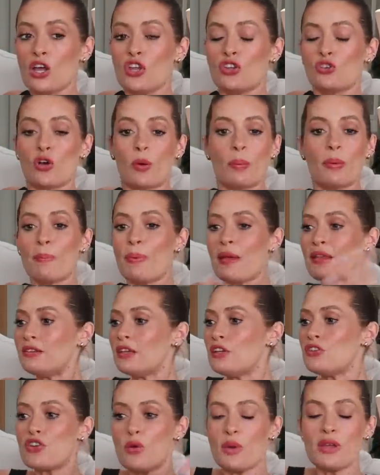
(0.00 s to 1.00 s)
So I'll be
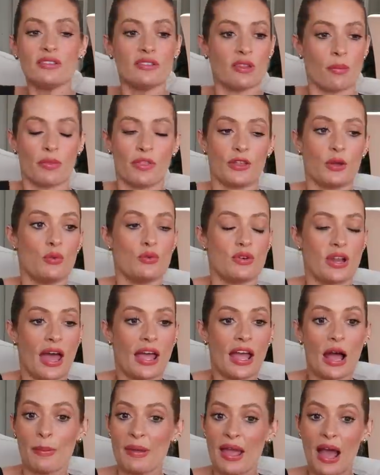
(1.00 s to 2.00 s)
busy doing something all day,
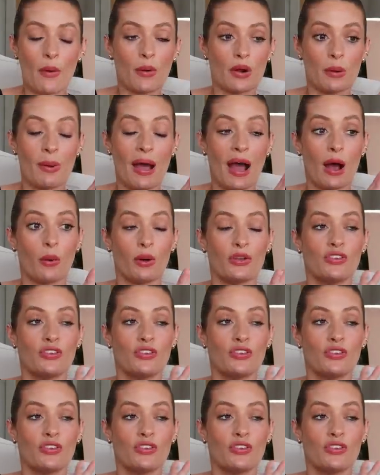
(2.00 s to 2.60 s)
I'll be out and about,